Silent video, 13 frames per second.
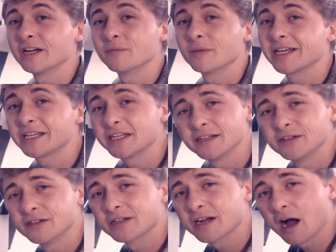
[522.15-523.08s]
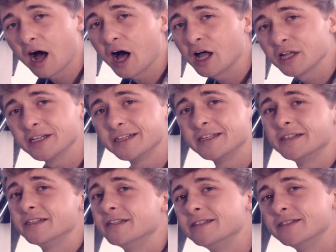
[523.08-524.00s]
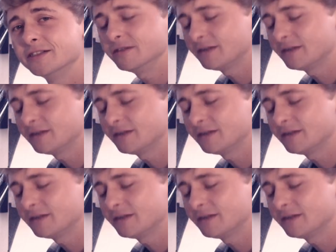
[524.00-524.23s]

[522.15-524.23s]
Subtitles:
sent my kid to college.